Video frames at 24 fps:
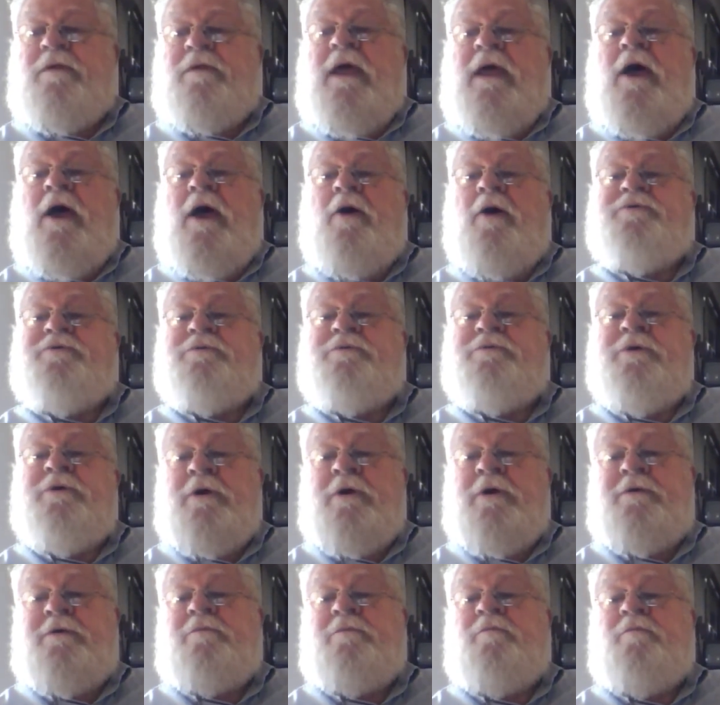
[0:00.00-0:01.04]
how to
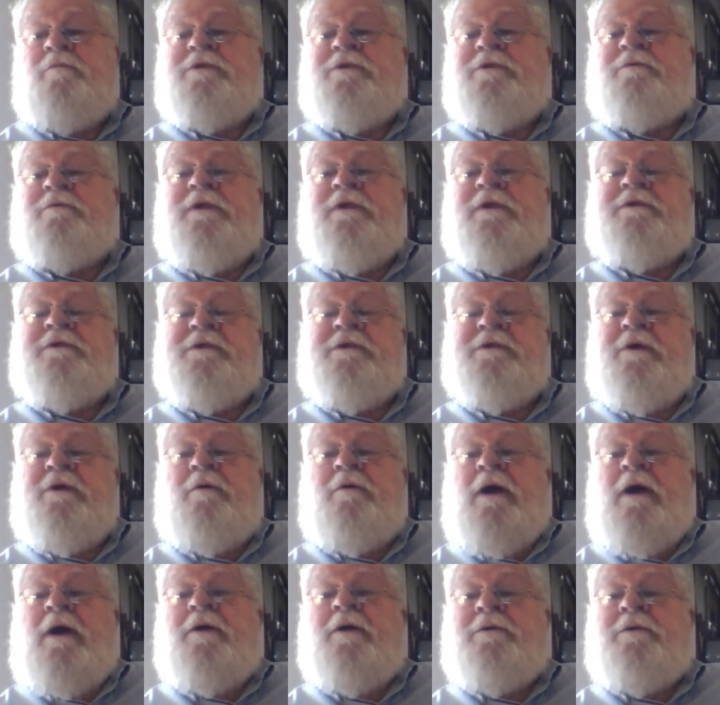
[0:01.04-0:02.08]
cook, what you need to
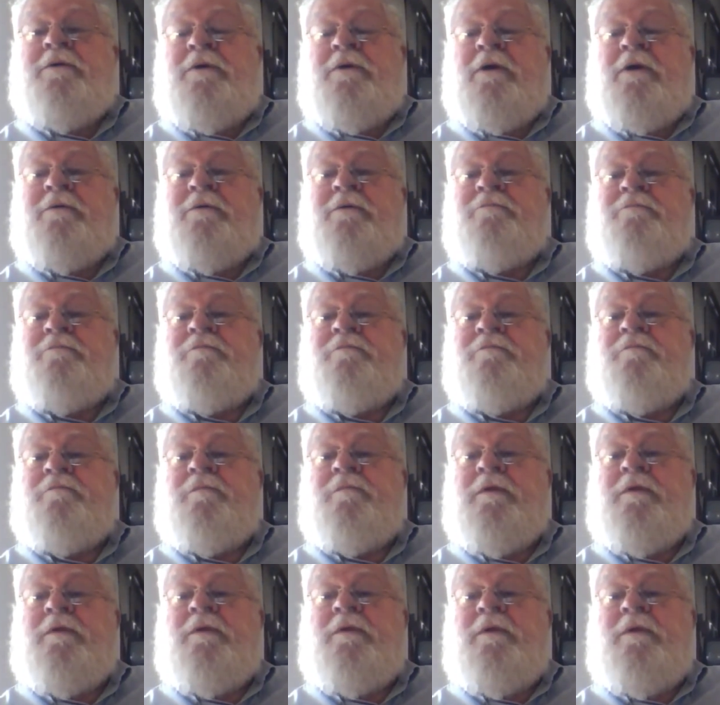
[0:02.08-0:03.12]
know how to cook,
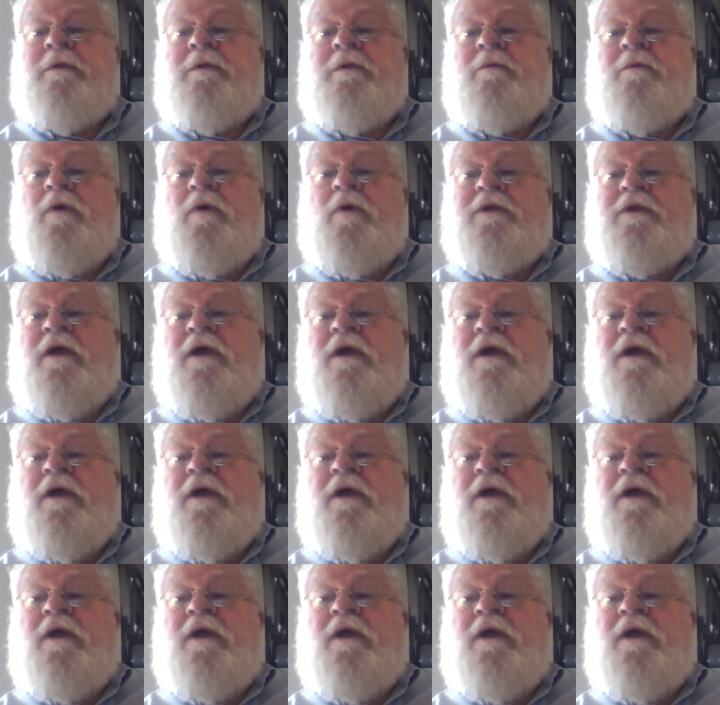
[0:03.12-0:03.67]
what